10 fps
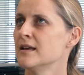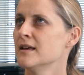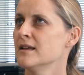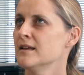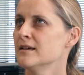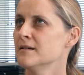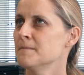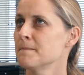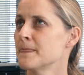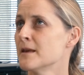
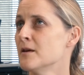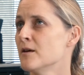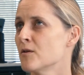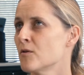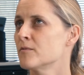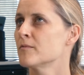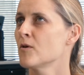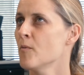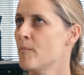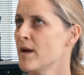And
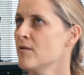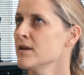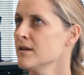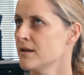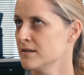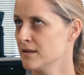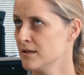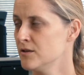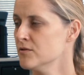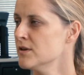comparing
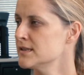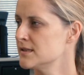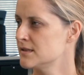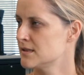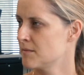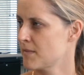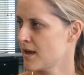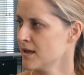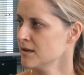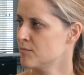the US system
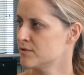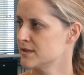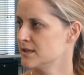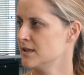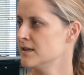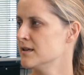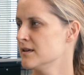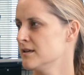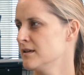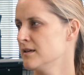and the
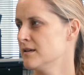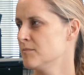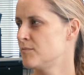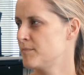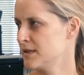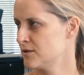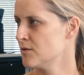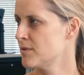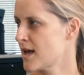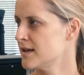Brazilian in the
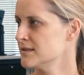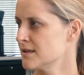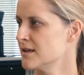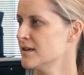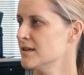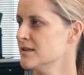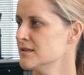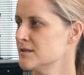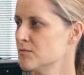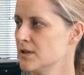Petrobras
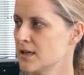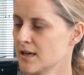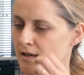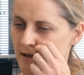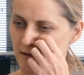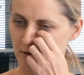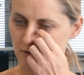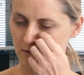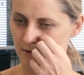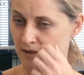case, we can,
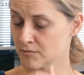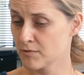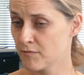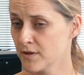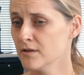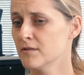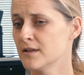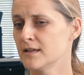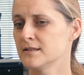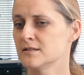it revealed that